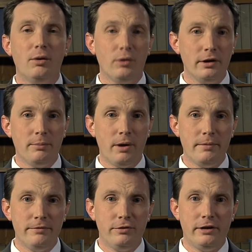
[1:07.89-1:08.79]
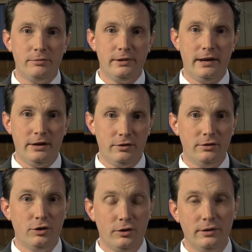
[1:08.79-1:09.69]
Oregon Department of
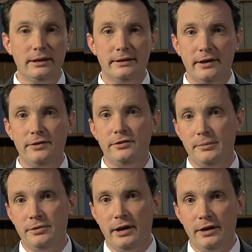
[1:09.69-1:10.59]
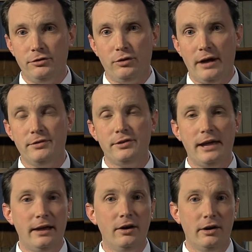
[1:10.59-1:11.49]
Transportation currently does subsidize driver's
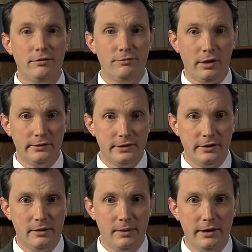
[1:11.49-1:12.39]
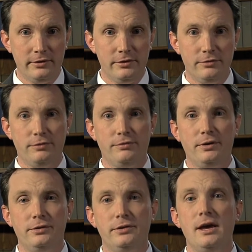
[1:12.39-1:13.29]
ed on a voluntary basis for
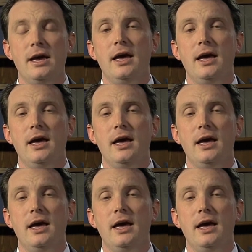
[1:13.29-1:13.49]
folks,